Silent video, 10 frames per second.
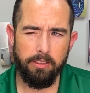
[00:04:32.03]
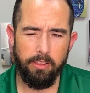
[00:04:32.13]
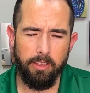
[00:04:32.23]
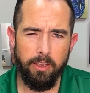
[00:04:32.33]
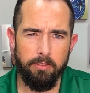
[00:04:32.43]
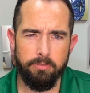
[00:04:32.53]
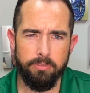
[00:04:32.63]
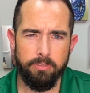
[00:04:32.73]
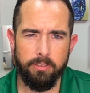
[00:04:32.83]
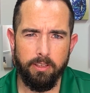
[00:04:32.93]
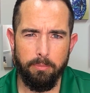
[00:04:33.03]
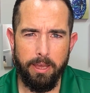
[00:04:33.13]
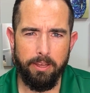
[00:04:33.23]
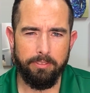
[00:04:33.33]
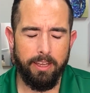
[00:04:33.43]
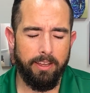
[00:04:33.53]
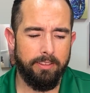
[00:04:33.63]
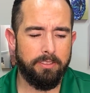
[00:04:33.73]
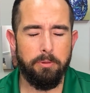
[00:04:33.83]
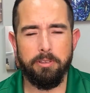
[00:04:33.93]
love about that,
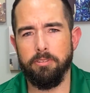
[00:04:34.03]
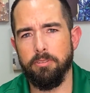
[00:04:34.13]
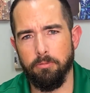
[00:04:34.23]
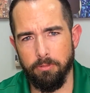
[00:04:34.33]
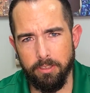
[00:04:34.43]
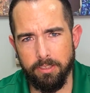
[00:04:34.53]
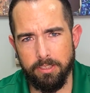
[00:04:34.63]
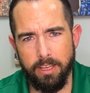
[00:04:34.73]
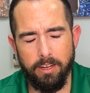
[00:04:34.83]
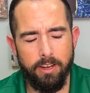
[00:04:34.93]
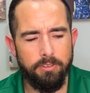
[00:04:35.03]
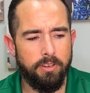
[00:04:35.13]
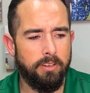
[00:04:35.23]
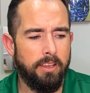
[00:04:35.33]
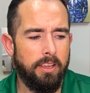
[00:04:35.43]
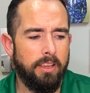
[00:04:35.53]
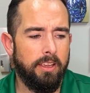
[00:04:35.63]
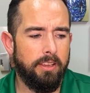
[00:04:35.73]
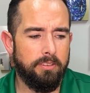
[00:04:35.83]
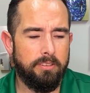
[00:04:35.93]
especially as a real estate agent,
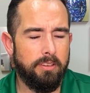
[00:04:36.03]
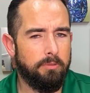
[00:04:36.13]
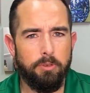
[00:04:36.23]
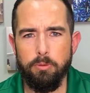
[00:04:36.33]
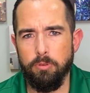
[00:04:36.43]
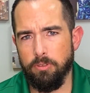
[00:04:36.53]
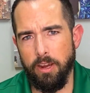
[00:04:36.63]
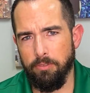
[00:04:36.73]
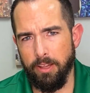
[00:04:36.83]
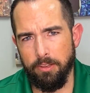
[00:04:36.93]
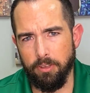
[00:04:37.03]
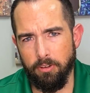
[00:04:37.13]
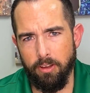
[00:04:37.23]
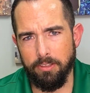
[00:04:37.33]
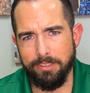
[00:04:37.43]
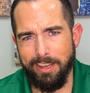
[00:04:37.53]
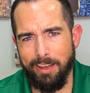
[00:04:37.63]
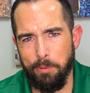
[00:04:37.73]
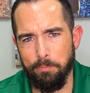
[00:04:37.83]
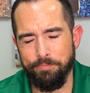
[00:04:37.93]
is we travel out there all the
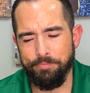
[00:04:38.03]
time.